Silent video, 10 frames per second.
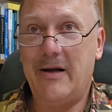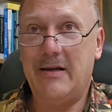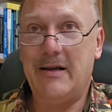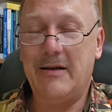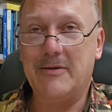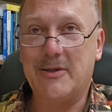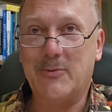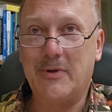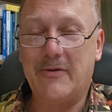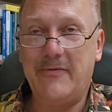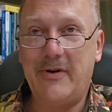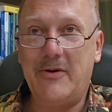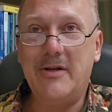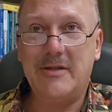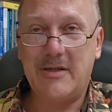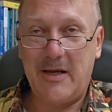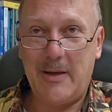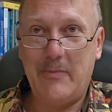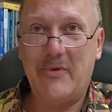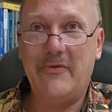it ends with the very
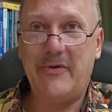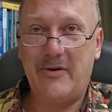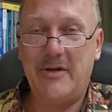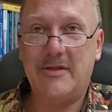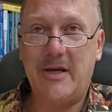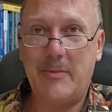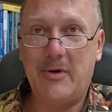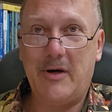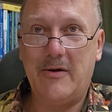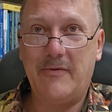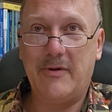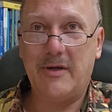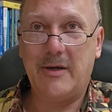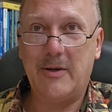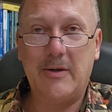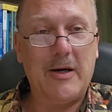same, the very same kind of a thing.